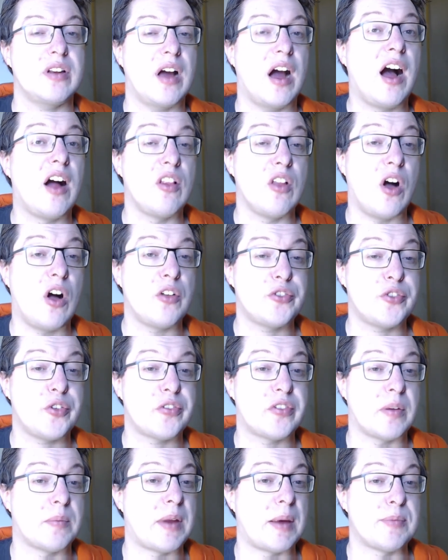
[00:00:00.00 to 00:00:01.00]
I'll also
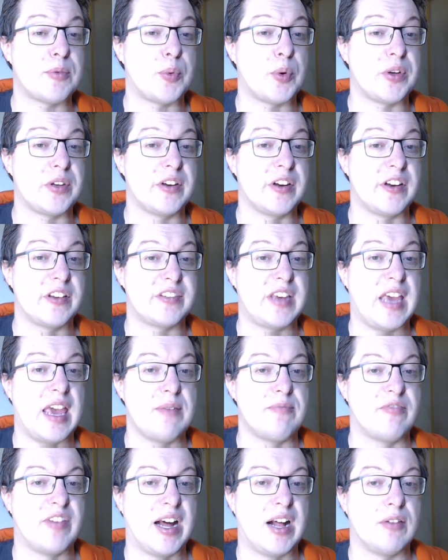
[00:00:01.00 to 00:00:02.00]
sometimes put in an
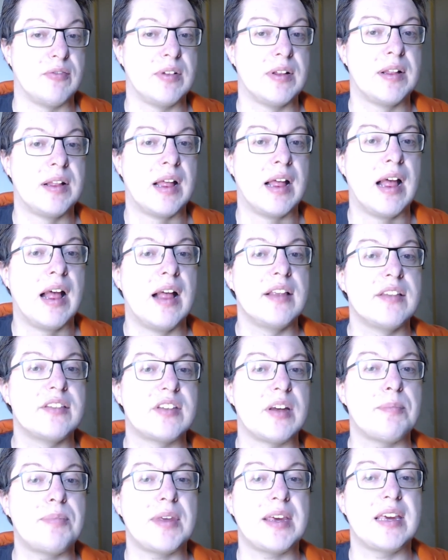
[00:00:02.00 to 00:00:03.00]
escape valve,
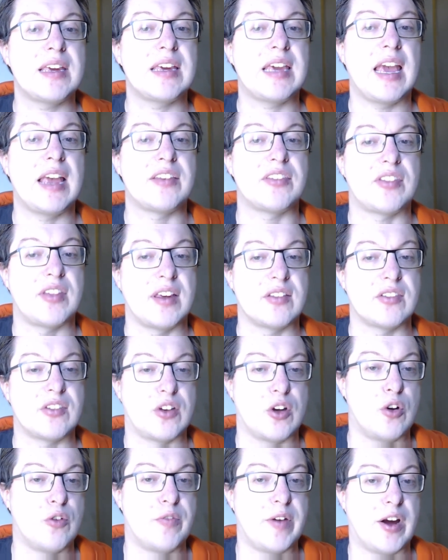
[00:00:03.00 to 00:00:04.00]
something in case things
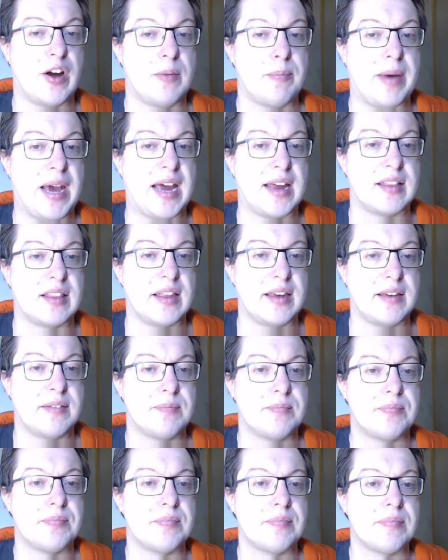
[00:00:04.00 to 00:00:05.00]
go very badly.
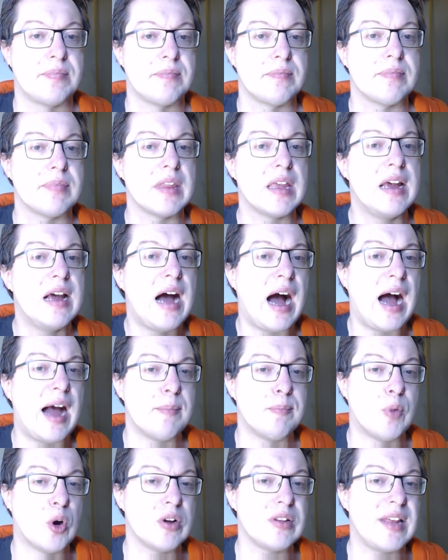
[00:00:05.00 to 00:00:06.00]

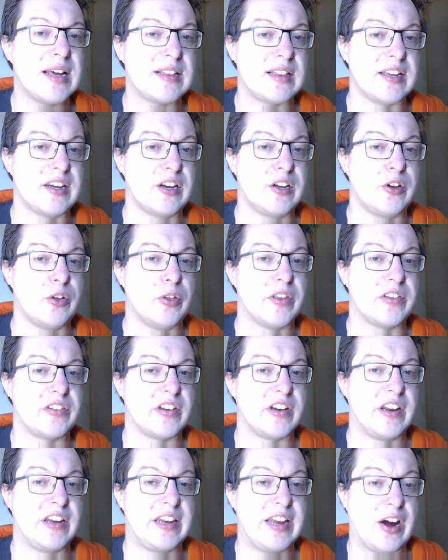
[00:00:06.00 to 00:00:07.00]
I'm more likely to do this
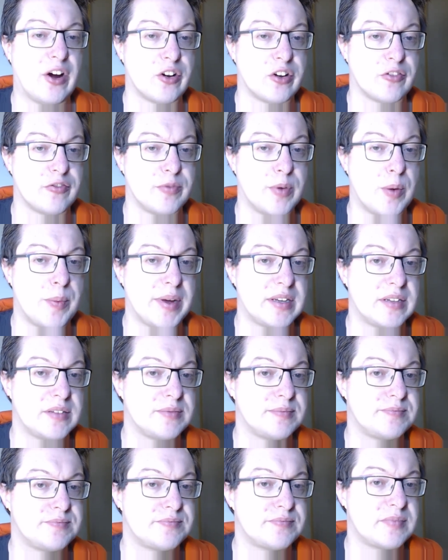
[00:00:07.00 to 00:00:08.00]
in a narrative moment.
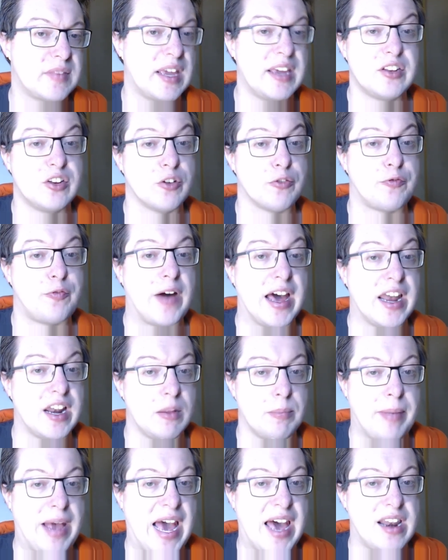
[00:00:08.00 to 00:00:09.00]
In your final
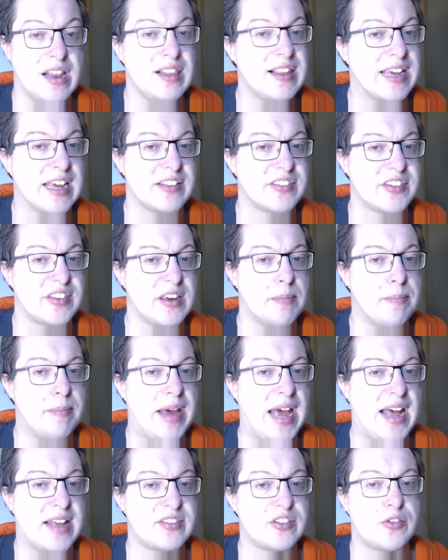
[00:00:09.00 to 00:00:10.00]
battle against the
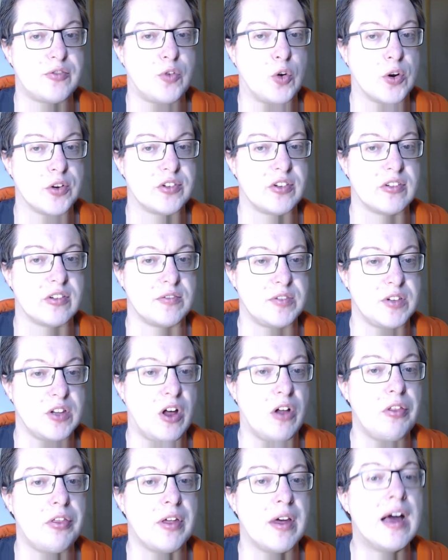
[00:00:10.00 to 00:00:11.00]
amassed forces of
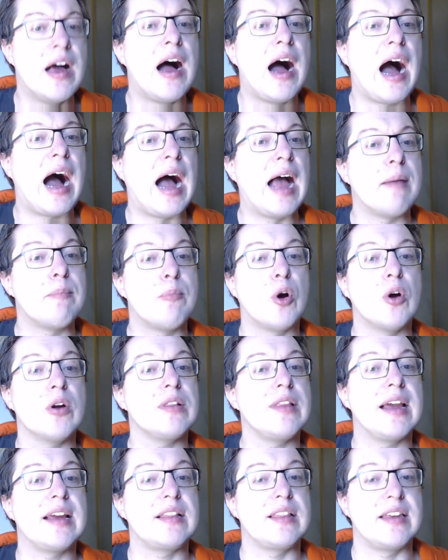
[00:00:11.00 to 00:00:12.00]
Lolth, I am more
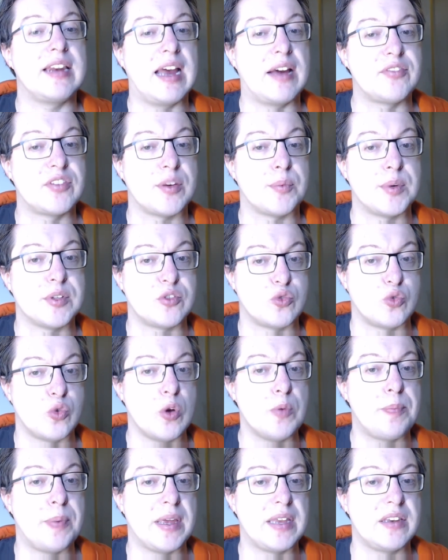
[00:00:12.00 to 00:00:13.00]
likely to have someone
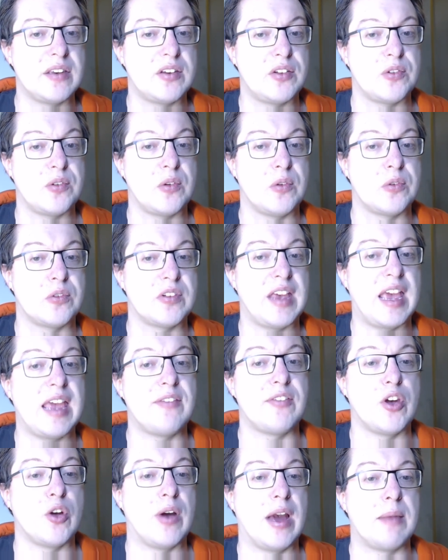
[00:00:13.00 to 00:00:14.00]
swoop in to
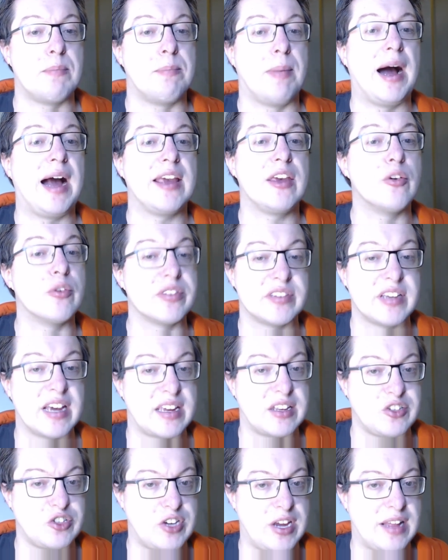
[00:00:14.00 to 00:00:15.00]
save you and buy you a
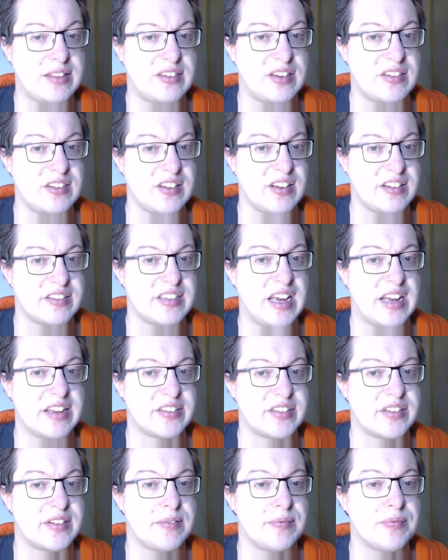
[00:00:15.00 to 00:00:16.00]
second chance at
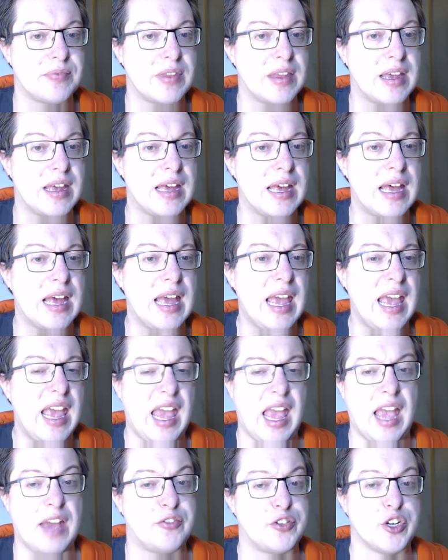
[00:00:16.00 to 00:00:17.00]
success.
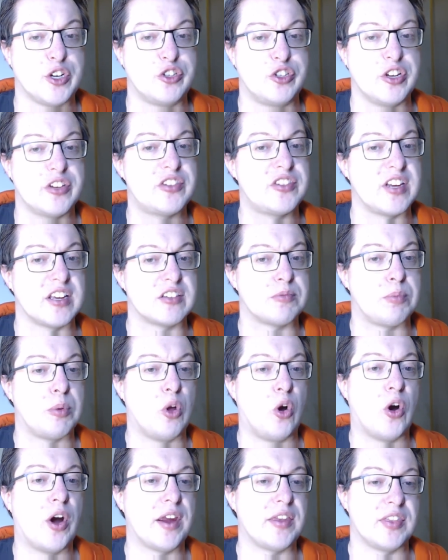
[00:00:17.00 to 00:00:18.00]
If you're just
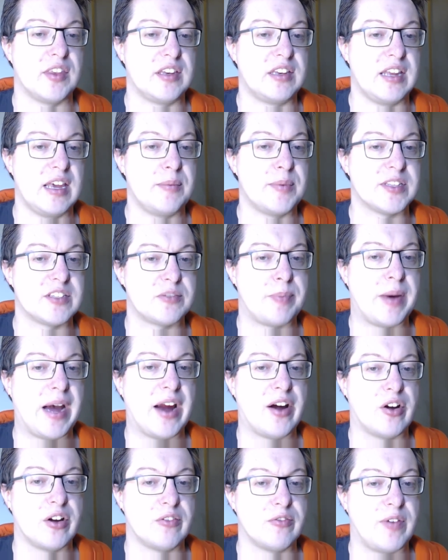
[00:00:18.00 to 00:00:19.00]
exploring the Demon
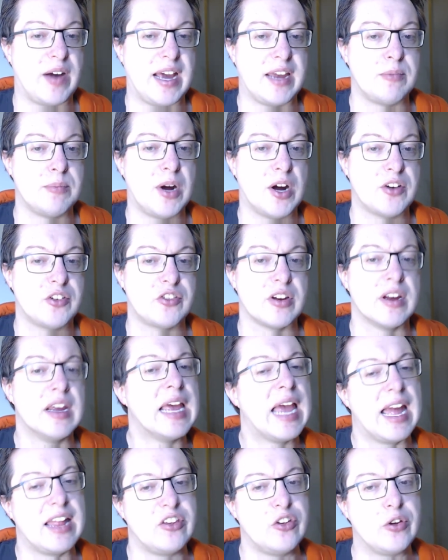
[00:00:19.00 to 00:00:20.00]
Spire in Vinemarsh
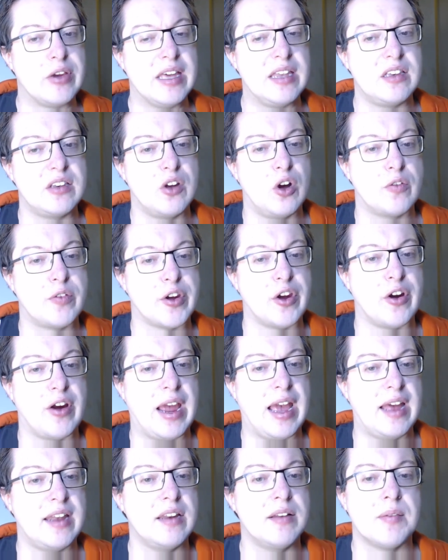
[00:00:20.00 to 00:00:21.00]
and you get in over your
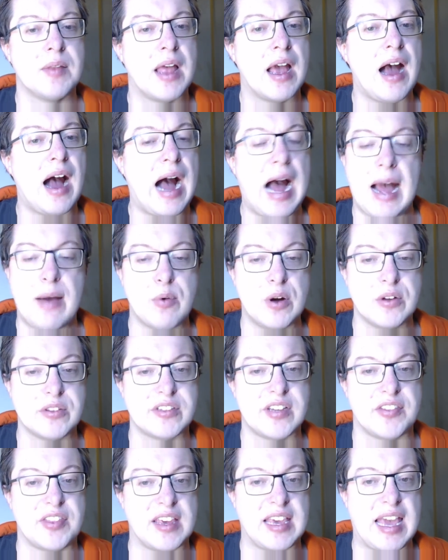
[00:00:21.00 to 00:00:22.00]
head, I won't
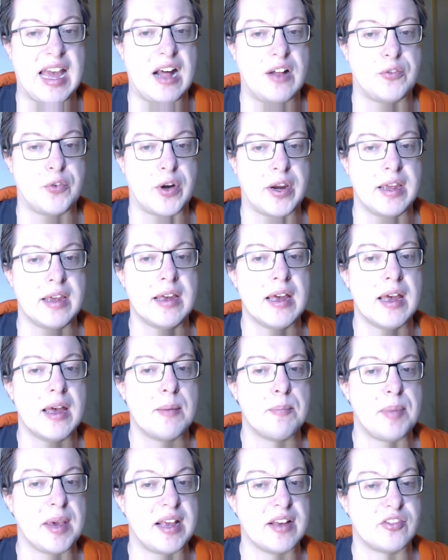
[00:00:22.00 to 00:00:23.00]
send the cavalry
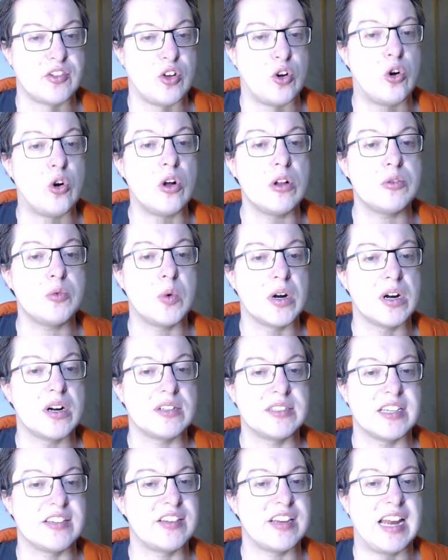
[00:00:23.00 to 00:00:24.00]
because the whole
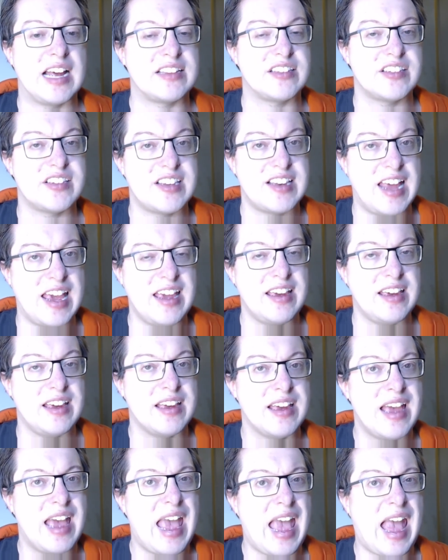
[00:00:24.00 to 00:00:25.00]
world isn't at stake
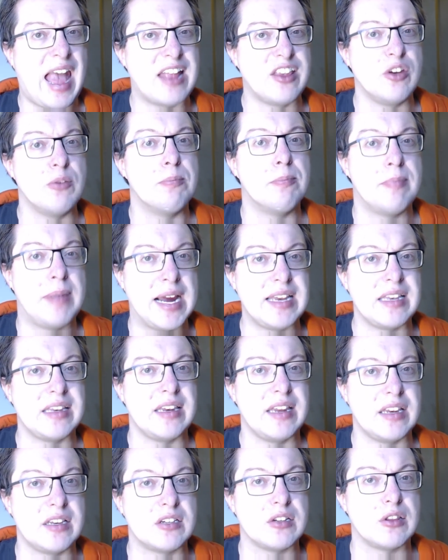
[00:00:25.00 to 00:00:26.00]
and you might
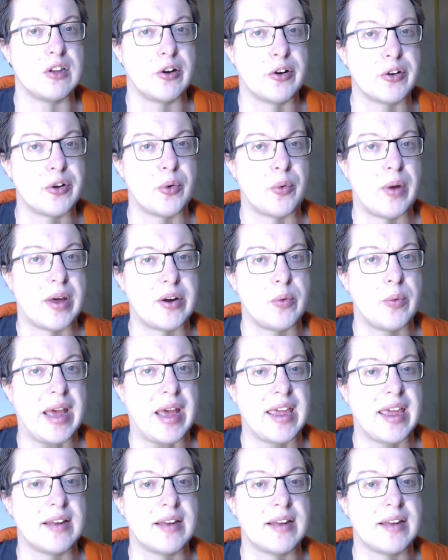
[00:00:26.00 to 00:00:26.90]
need to learn to run away.